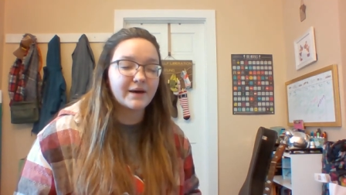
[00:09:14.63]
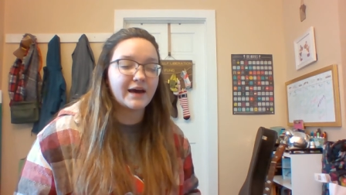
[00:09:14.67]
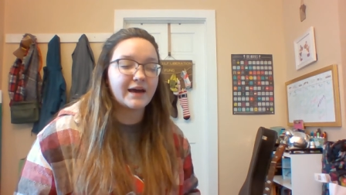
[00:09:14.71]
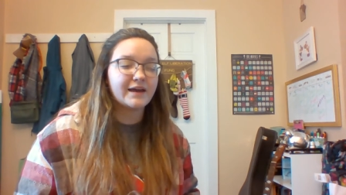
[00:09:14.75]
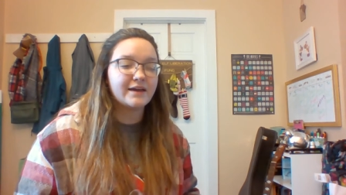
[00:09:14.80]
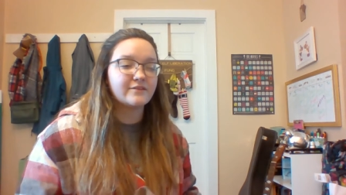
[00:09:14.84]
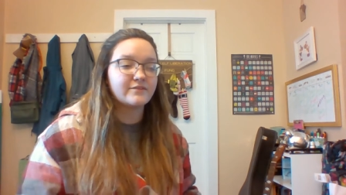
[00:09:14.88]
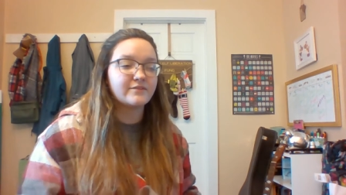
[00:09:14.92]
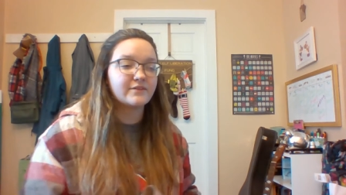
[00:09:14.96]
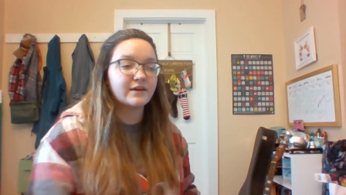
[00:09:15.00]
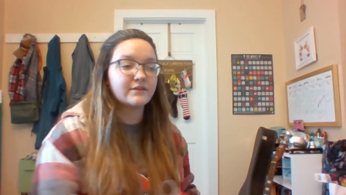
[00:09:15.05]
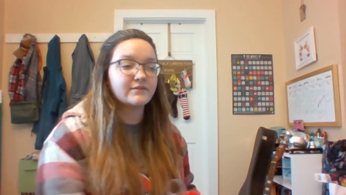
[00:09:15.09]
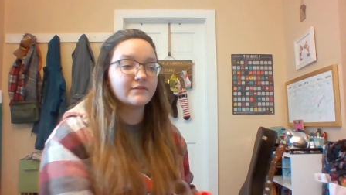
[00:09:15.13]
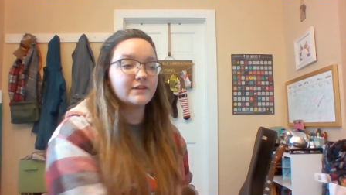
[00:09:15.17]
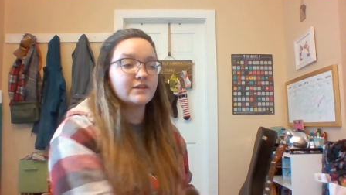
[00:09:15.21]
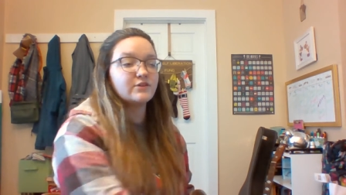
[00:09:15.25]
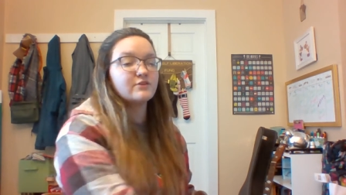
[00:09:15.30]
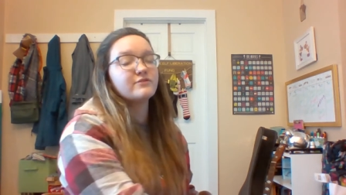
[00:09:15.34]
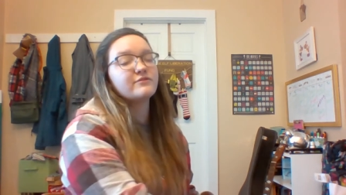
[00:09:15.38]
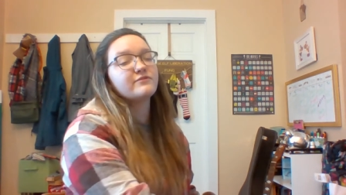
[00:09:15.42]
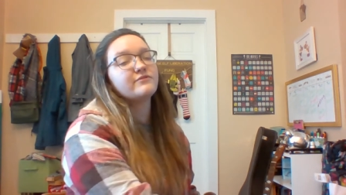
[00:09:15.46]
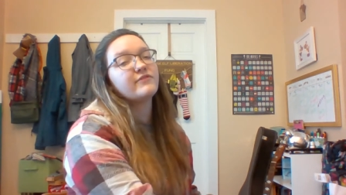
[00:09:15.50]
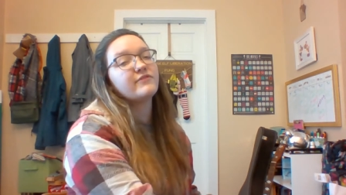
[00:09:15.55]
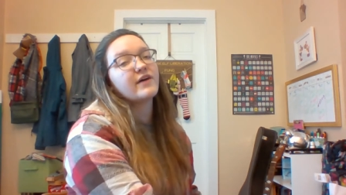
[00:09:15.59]
I have given
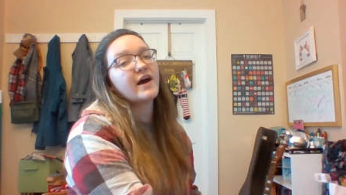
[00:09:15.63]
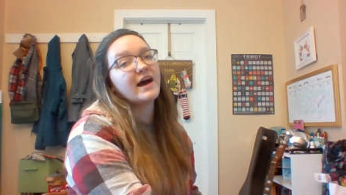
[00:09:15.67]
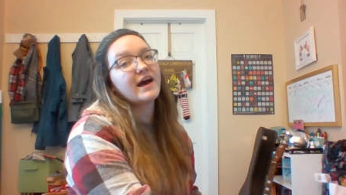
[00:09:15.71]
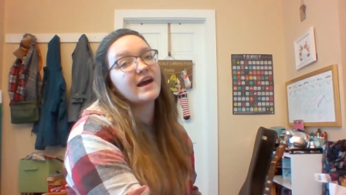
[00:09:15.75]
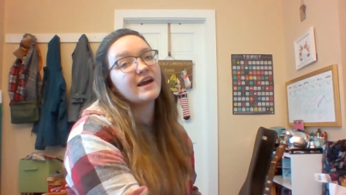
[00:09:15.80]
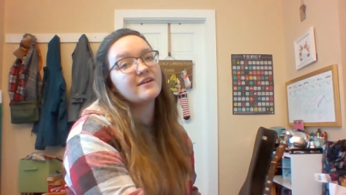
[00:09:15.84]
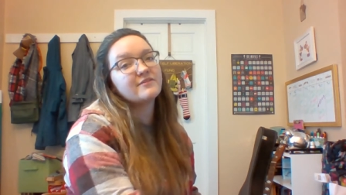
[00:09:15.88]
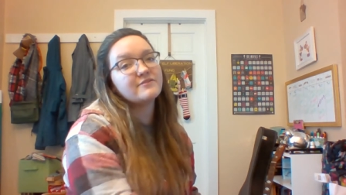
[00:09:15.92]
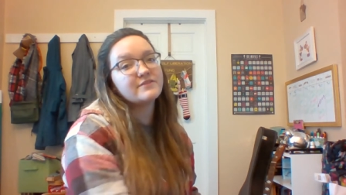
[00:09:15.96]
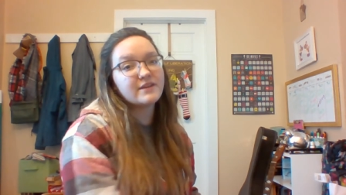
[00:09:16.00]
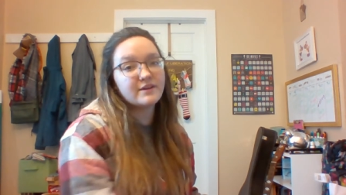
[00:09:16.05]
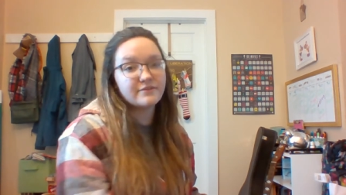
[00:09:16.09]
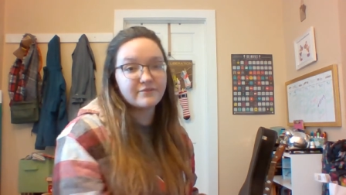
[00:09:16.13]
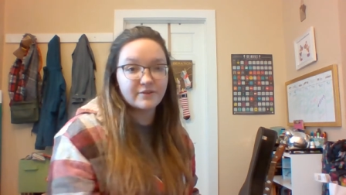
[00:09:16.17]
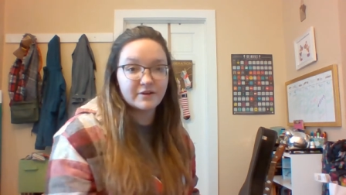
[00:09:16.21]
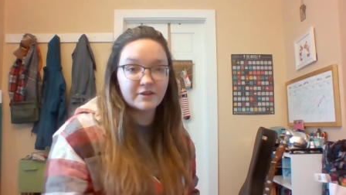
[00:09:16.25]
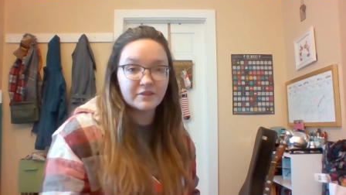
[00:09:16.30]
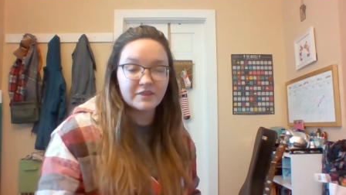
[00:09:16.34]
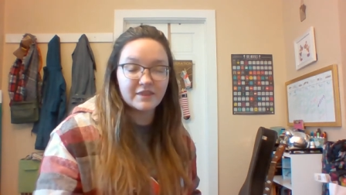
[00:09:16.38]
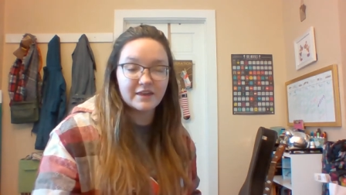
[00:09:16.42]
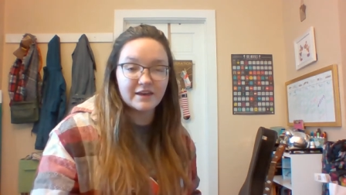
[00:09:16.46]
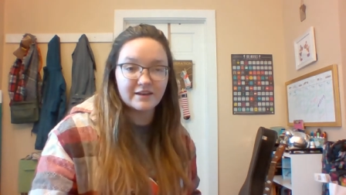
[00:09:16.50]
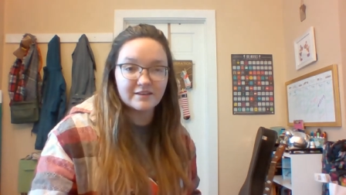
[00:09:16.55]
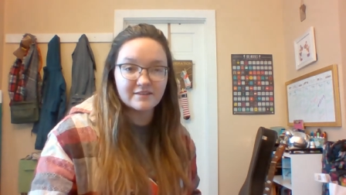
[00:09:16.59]
you 5
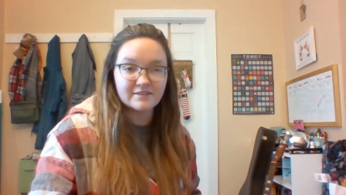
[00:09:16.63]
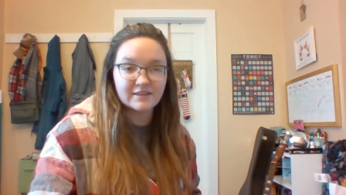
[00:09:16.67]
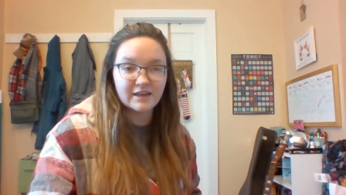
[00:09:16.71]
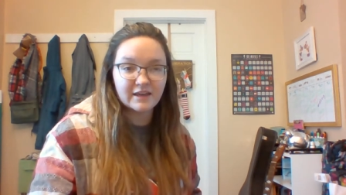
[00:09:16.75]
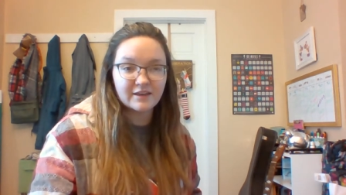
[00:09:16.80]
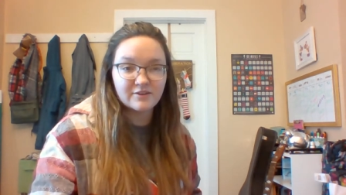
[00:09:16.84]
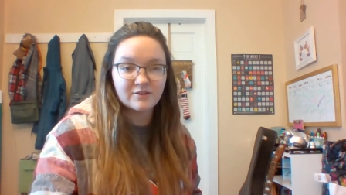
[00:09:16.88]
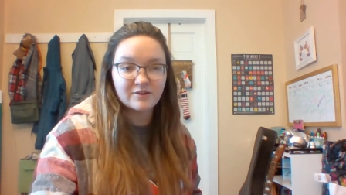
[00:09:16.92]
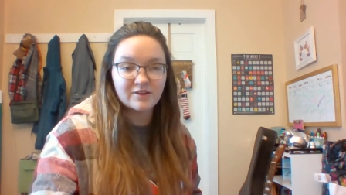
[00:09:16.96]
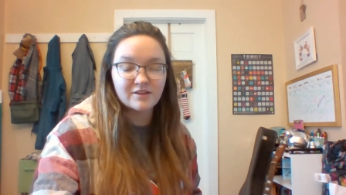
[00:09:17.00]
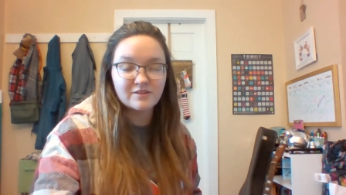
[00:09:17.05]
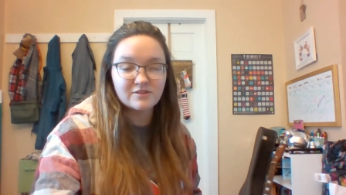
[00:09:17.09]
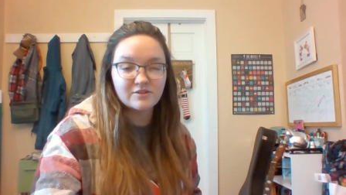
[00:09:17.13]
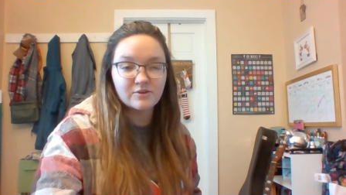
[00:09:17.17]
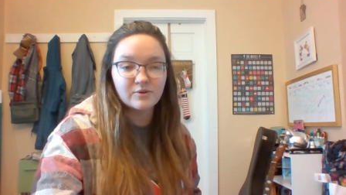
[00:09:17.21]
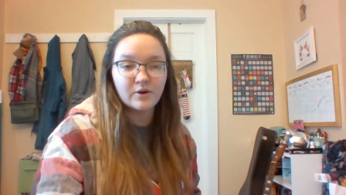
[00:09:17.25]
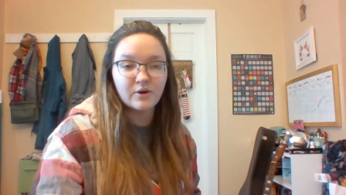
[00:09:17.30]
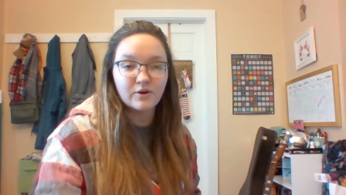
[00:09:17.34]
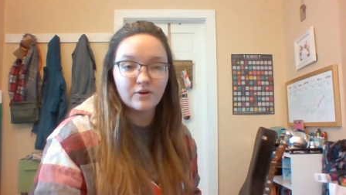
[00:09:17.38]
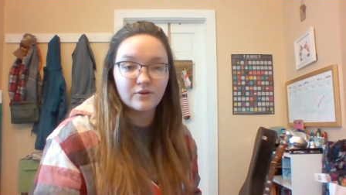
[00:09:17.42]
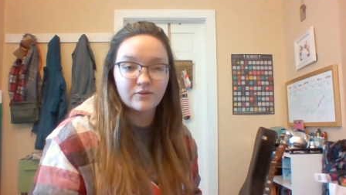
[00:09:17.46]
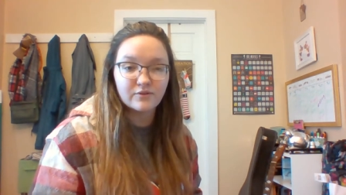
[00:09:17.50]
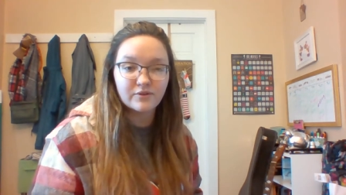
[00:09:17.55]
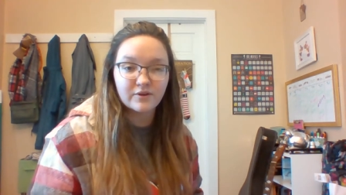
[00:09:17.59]
different things that you can do
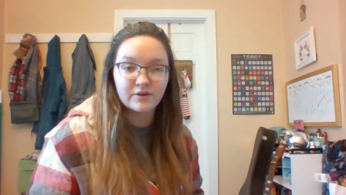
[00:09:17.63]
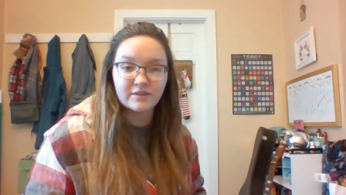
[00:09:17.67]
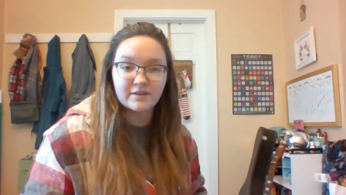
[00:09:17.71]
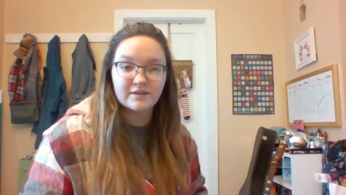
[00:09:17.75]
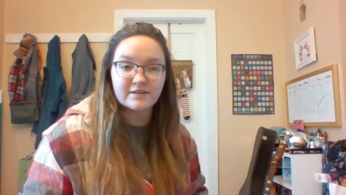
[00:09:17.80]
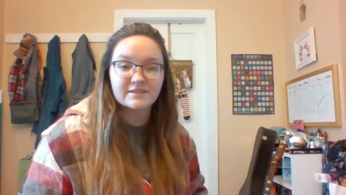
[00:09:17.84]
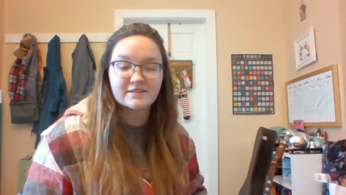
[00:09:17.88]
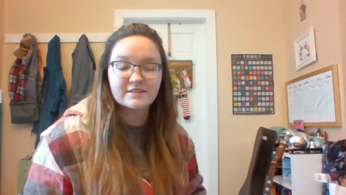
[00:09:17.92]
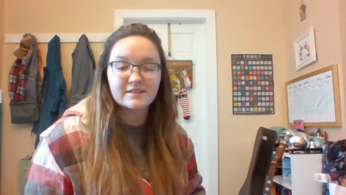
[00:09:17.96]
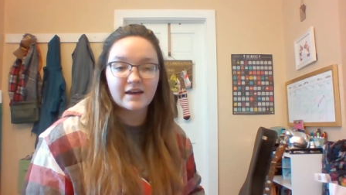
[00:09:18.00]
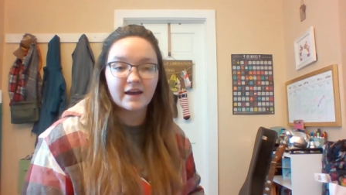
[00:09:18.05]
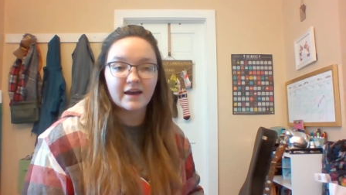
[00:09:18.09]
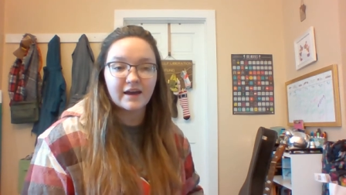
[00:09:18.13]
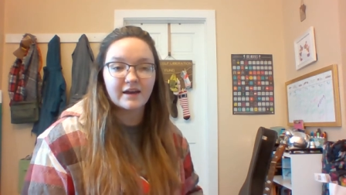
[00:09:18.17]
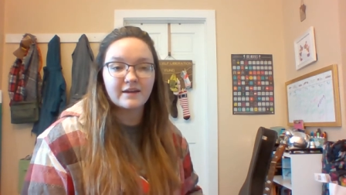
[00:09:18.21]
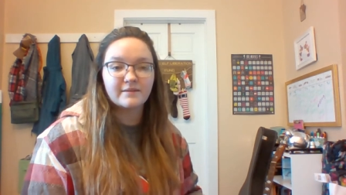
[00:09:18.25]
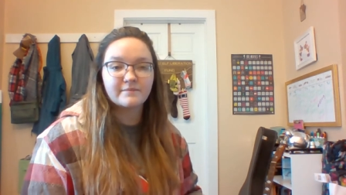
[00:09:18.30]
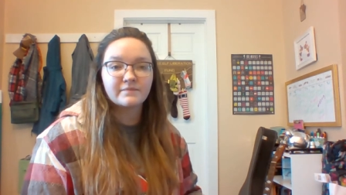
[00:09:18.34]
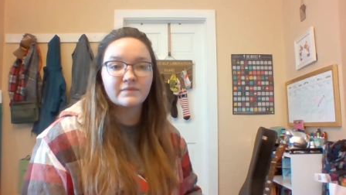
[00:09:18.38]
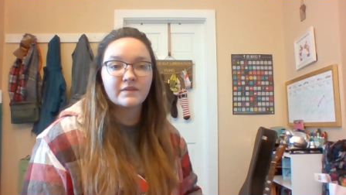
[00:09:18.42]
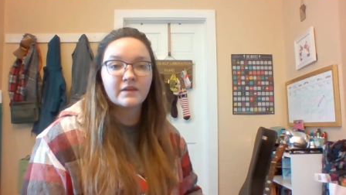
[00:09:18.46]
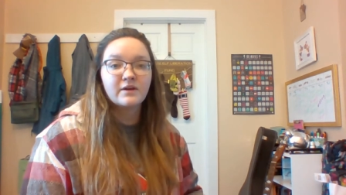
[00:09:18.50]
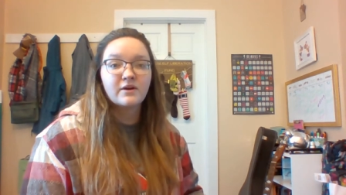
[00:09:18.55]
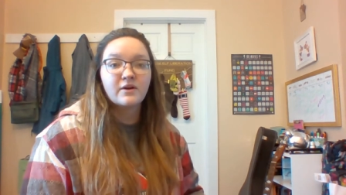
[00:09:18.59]
over this time,